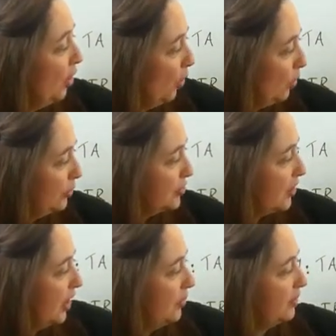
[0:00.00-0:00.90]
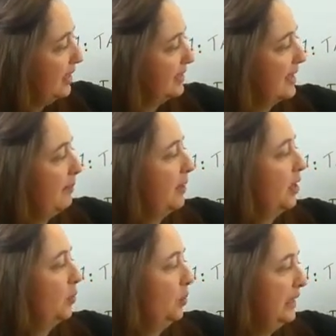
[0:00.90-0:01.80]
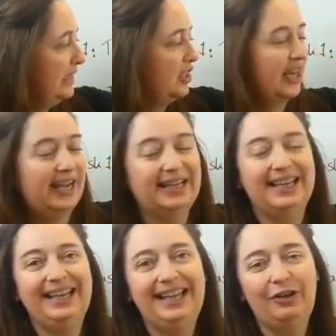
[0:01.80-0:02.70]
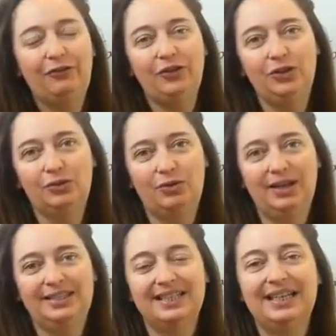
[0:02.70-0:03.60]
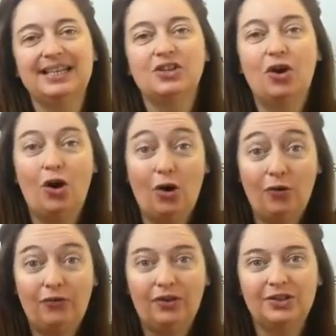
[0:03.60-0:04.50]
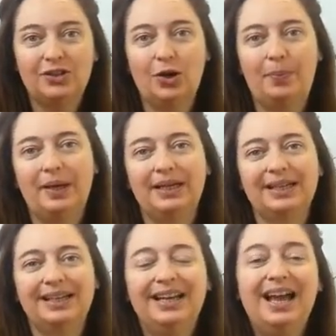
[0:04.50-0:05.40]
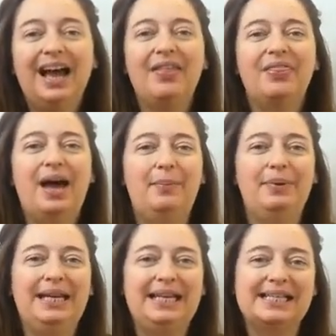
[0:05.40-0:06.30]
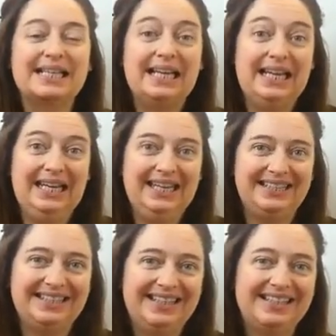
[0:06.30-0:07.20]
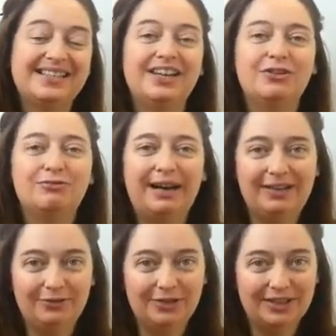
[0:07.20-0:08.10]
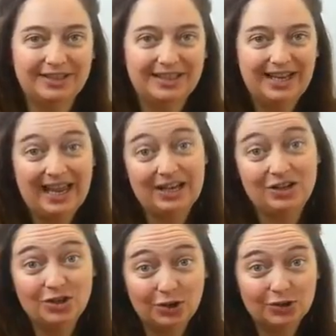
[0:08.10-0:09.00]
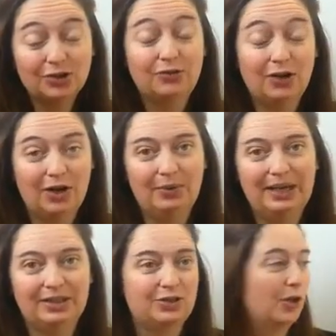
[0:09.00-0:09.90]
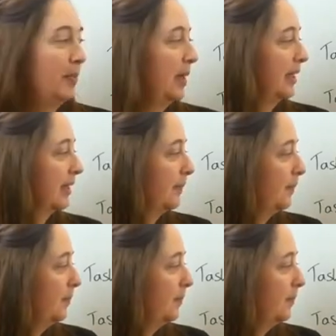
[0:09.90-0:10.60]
Also, the examiner will check if your writing is off topic, and that means it is irrelevant and not following the topic.